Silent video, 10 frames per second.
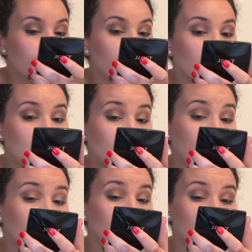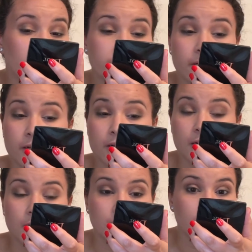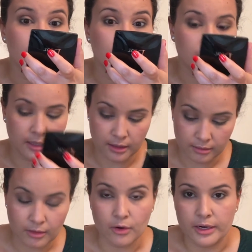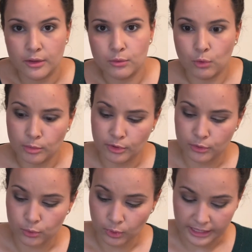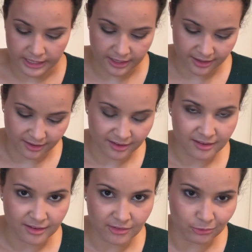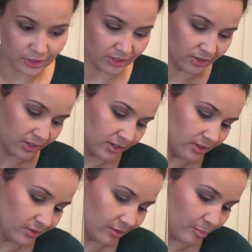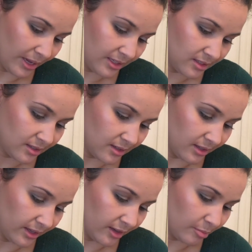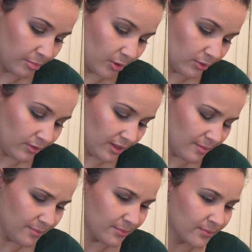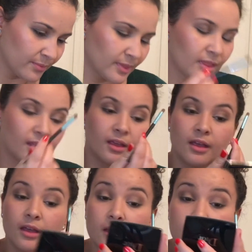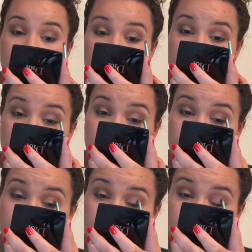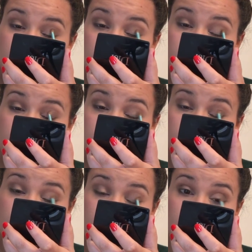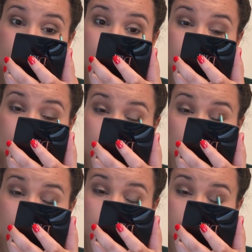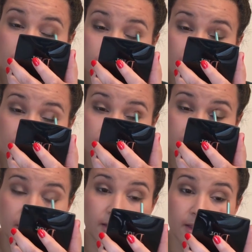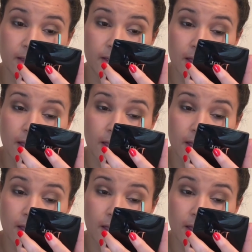most people, they are either warm or cool. Like they wouldn't look the best in like both of them. So I guess it's just for like the novelty of having it, and like